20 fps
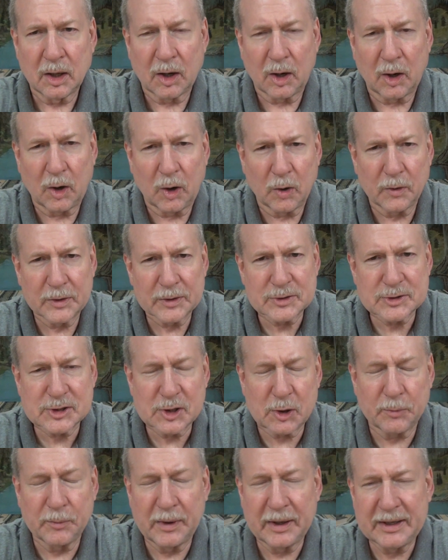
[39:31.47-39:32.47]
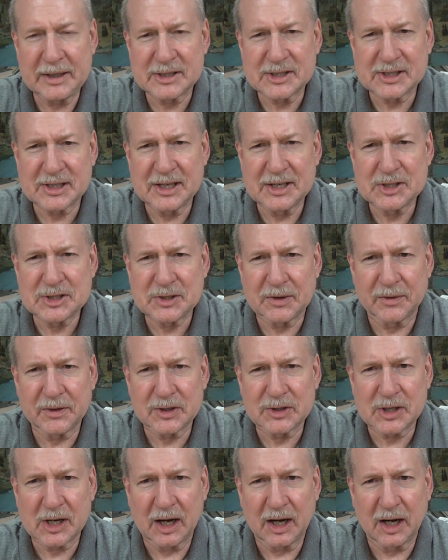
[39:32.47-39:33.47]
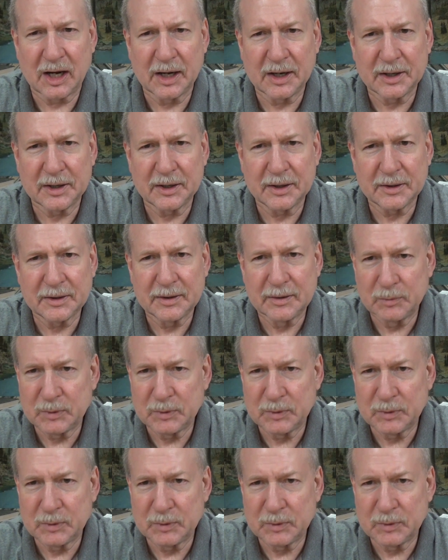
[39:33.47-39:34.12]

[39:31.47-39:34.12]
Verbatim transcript: Oh, there's so many sins of the tongue.